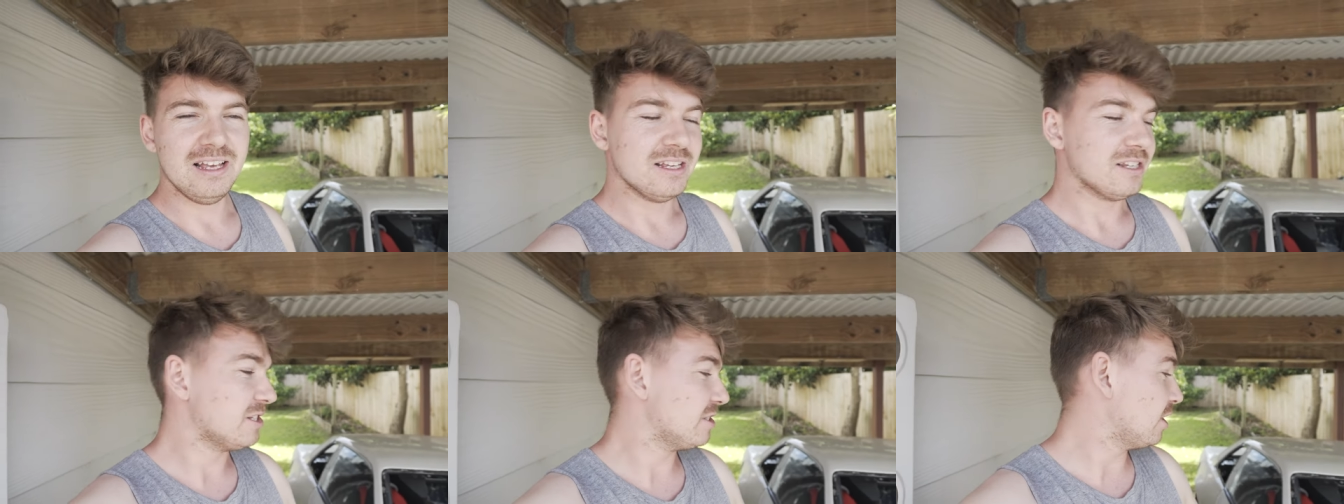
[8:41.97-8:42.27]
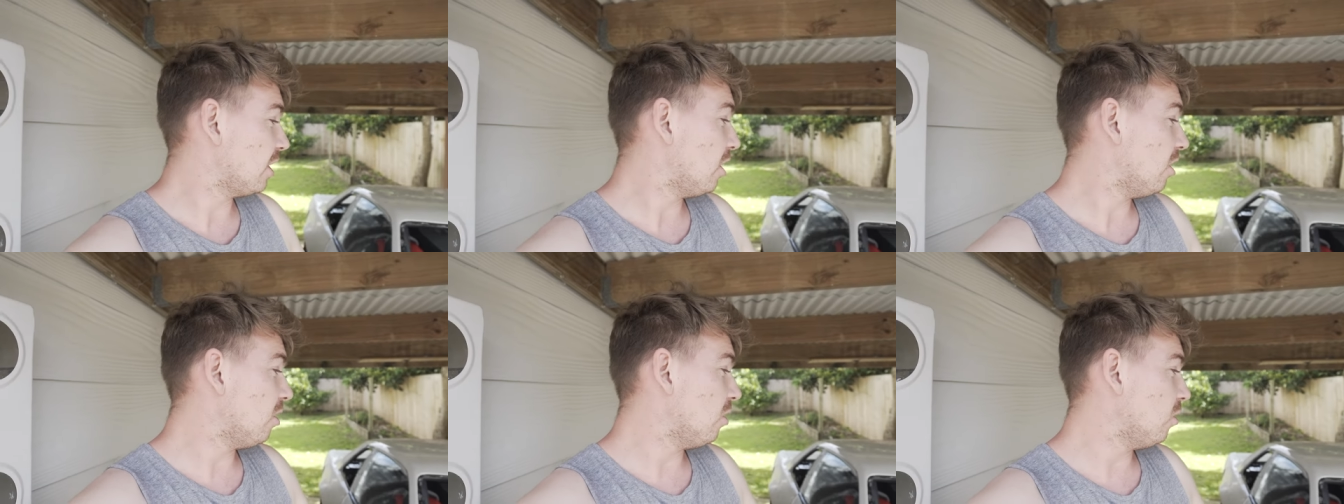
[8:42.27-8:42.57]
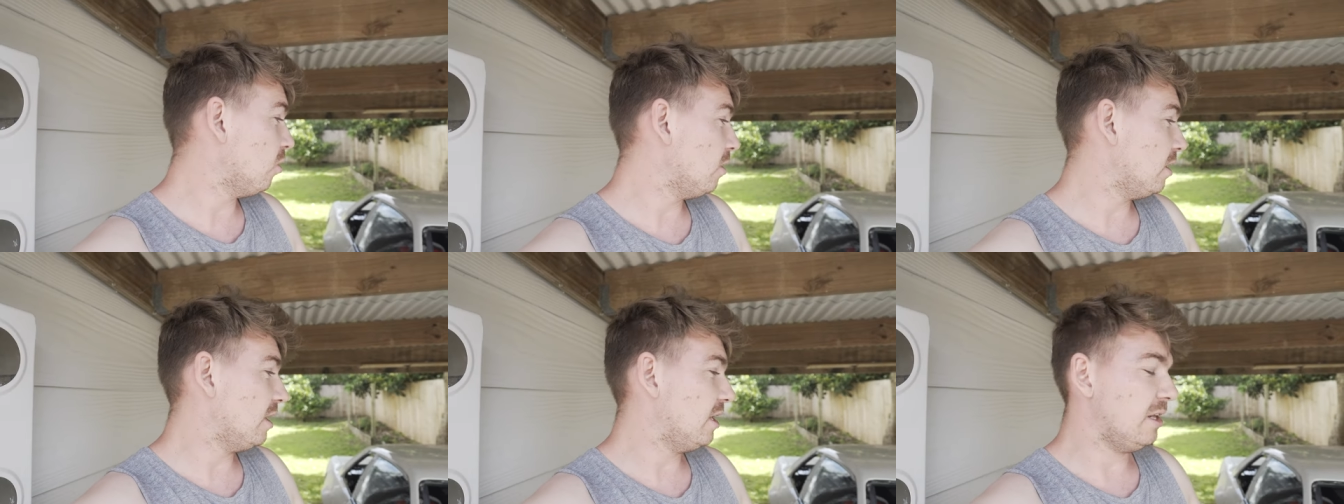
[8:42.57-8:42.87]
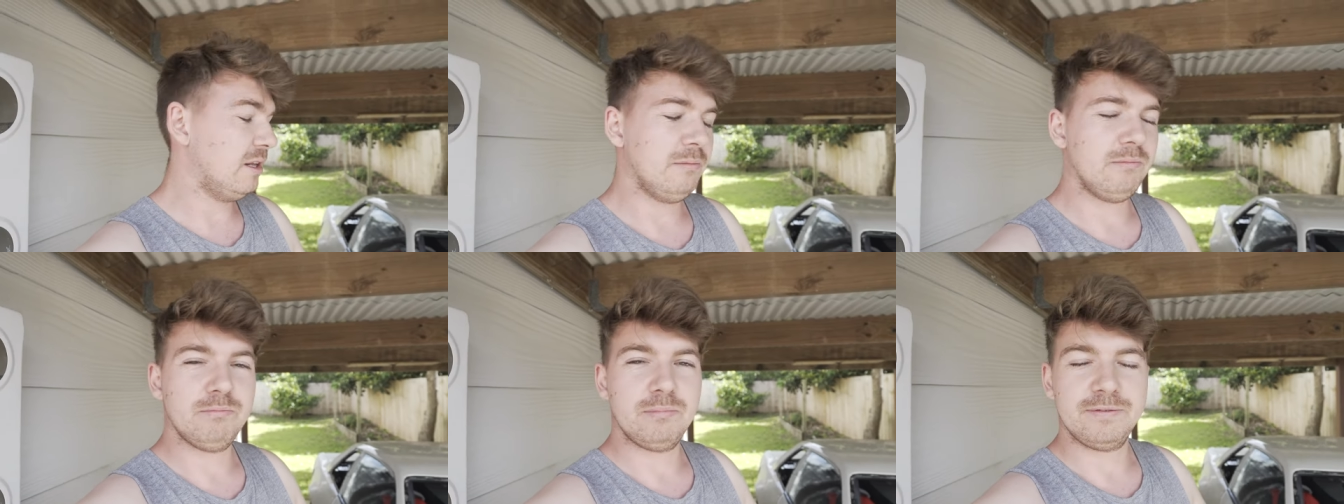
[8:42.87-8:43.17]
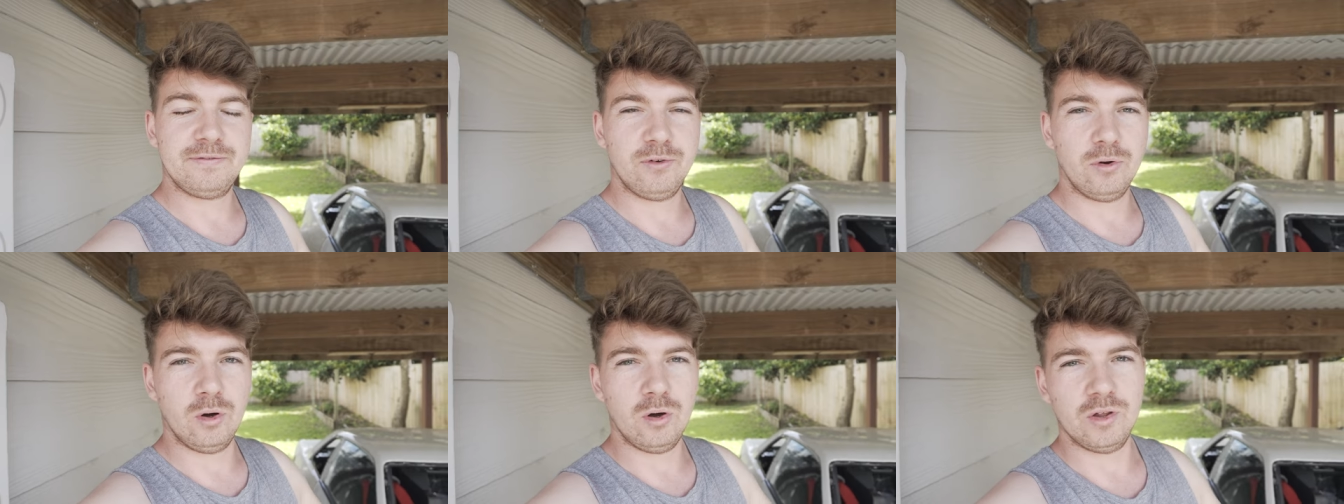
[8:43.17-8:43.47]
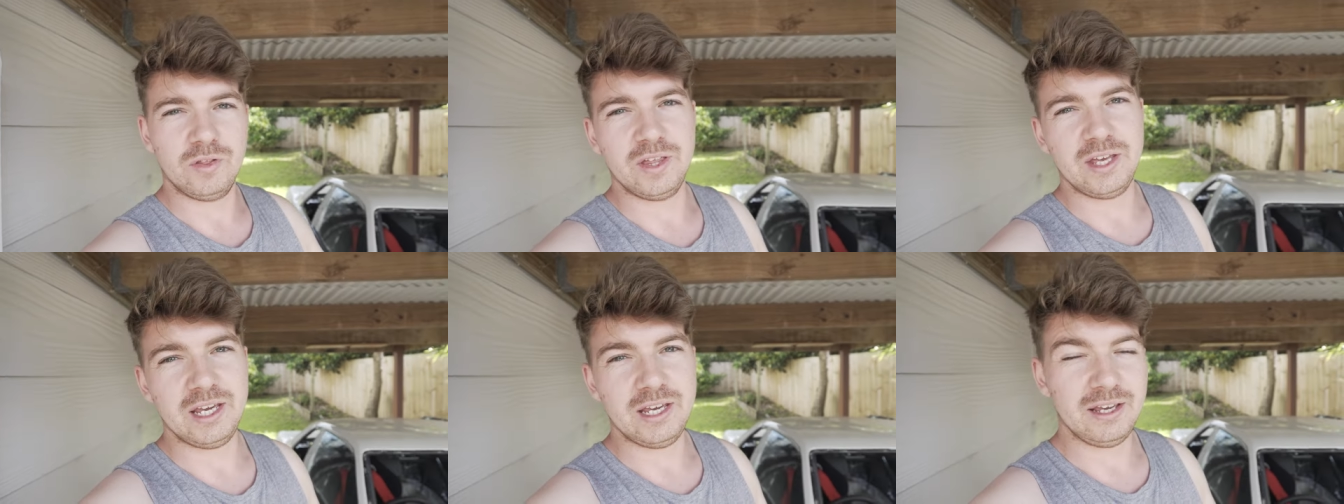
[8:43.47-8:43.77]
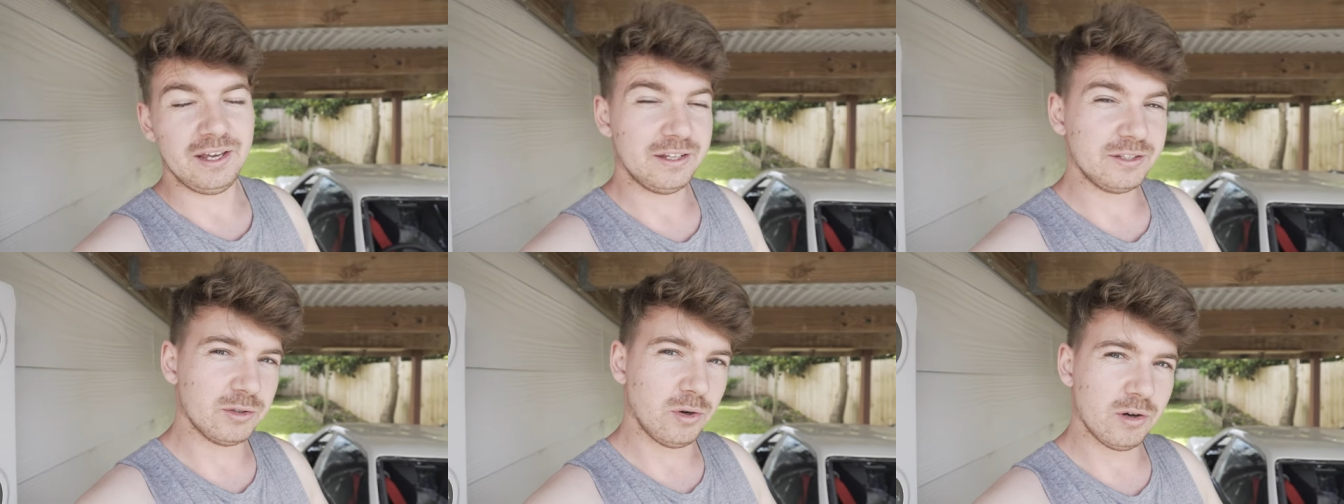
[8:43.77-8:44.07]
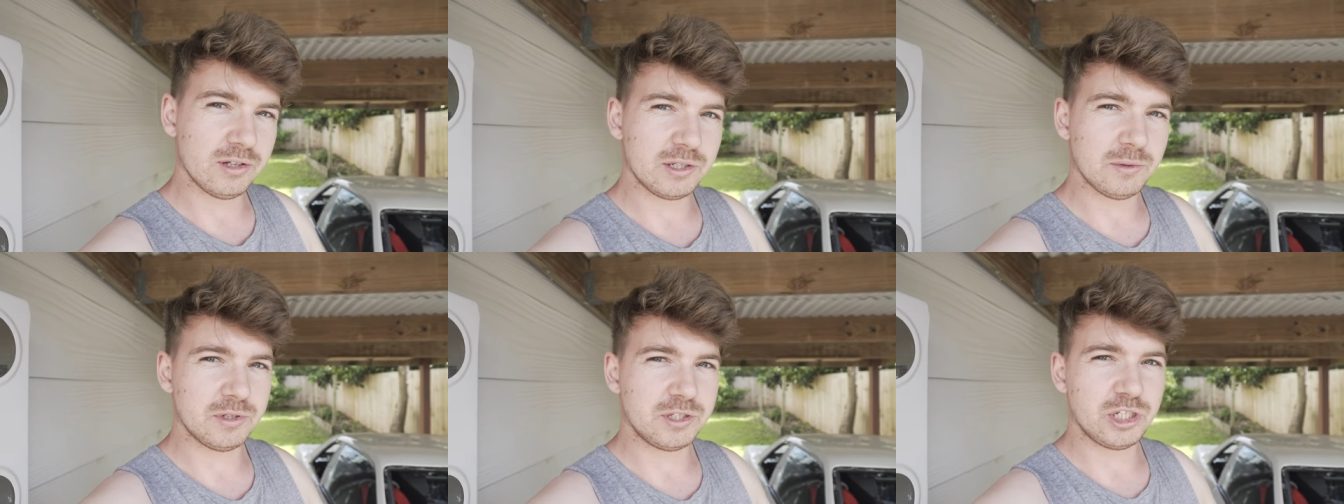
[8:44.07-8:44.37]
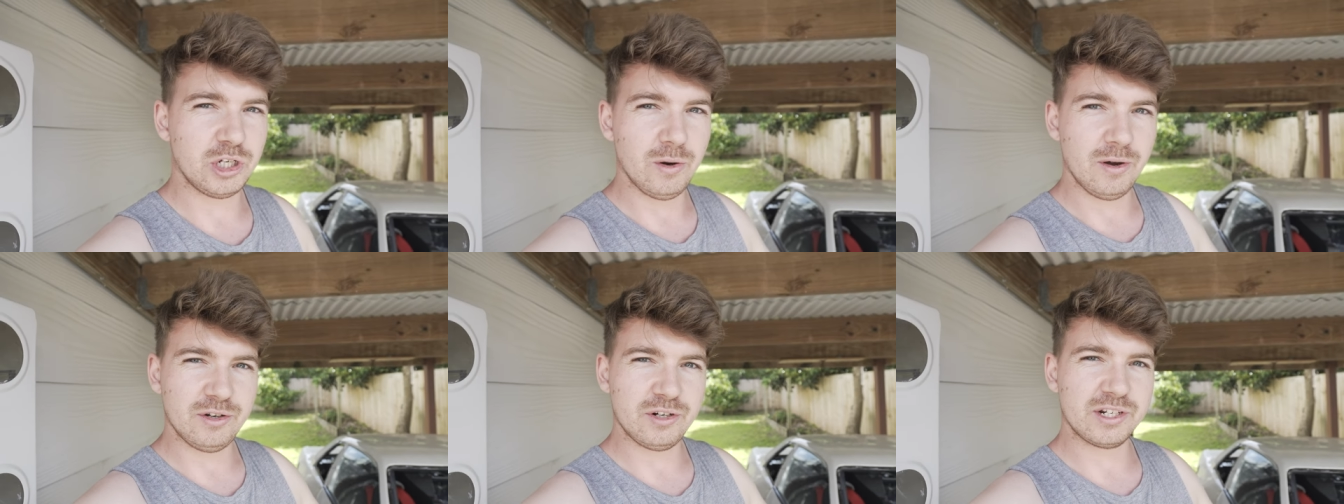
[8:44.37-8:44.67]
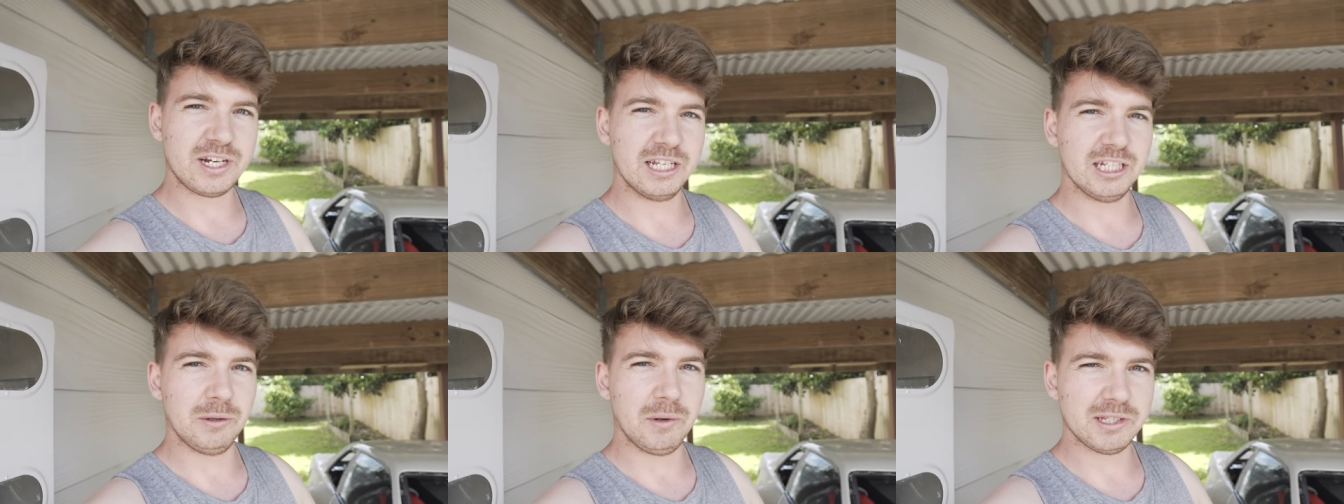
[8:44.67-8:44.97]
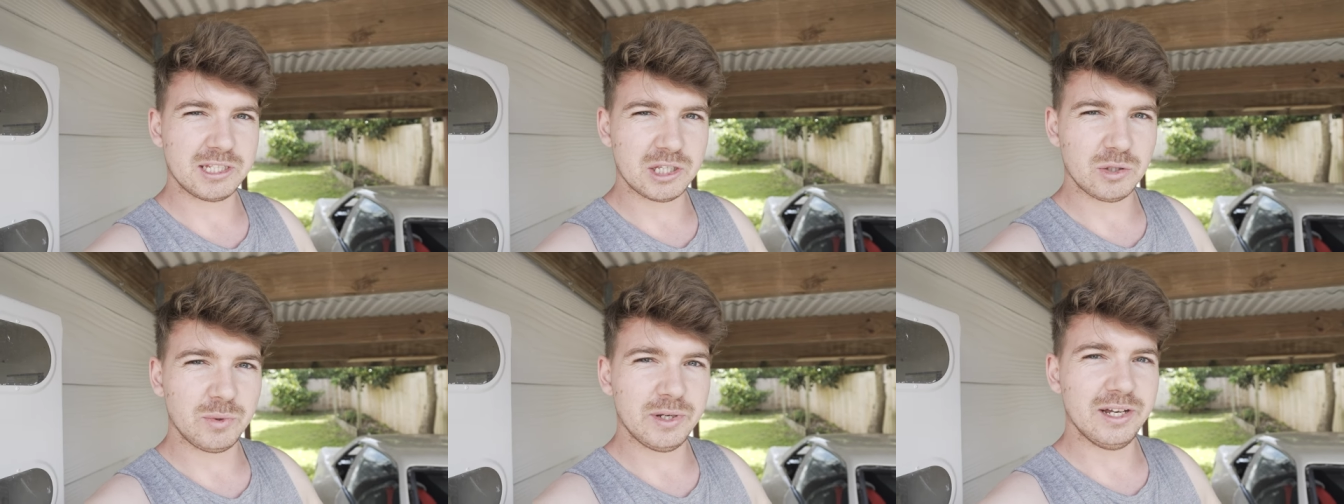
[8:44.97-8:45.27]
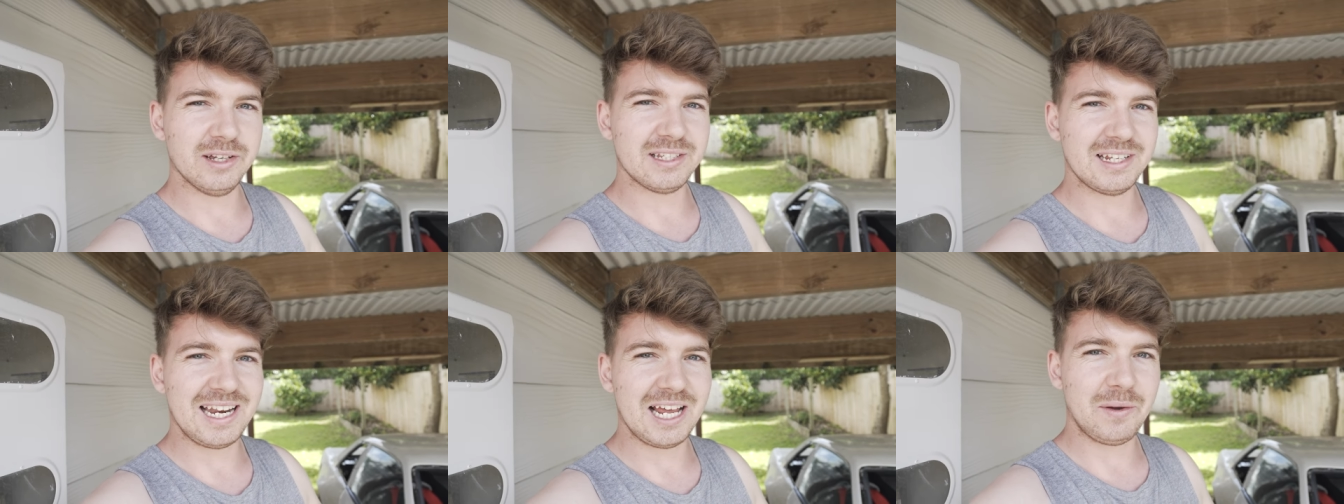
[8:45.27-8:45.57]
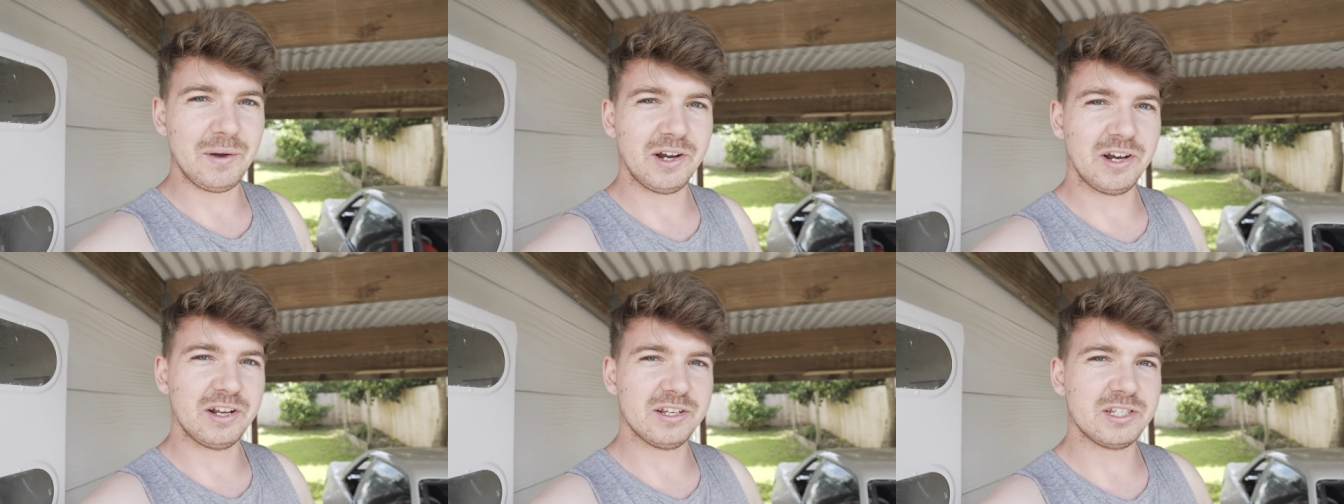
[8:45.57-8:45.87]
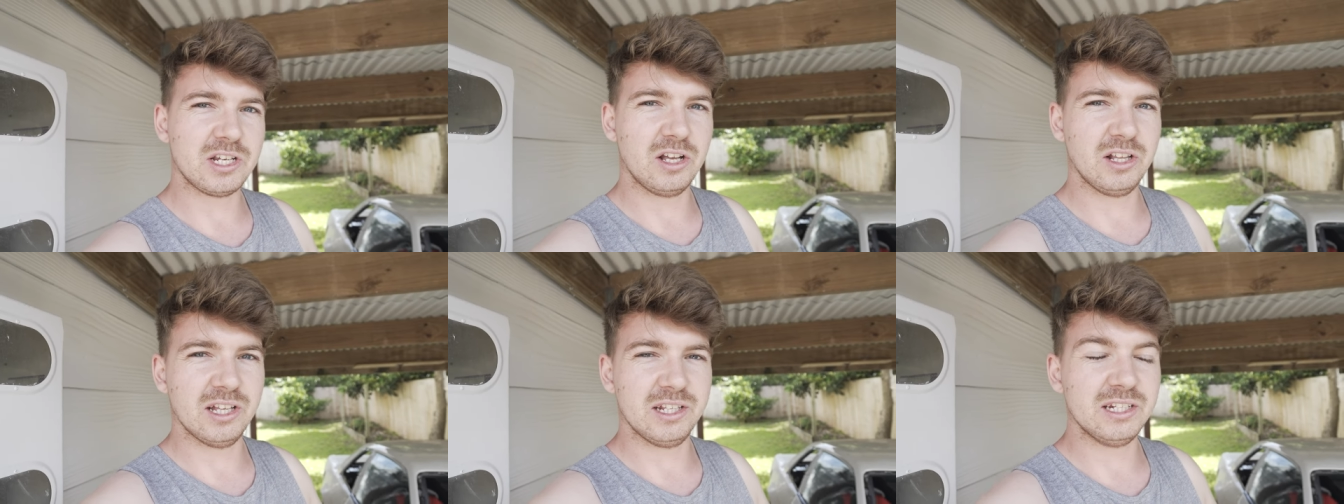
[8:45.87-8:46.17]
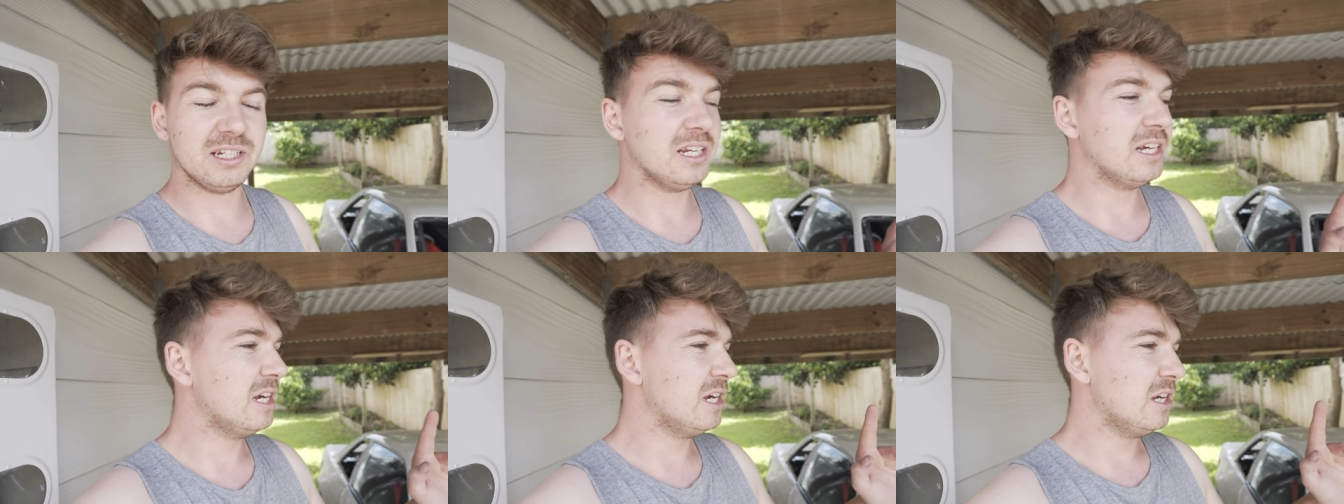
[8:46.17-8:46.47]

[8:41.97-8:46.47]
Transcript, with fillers: So before the exhaust, it was 200 kilowatts at the wheels, and now we got a solid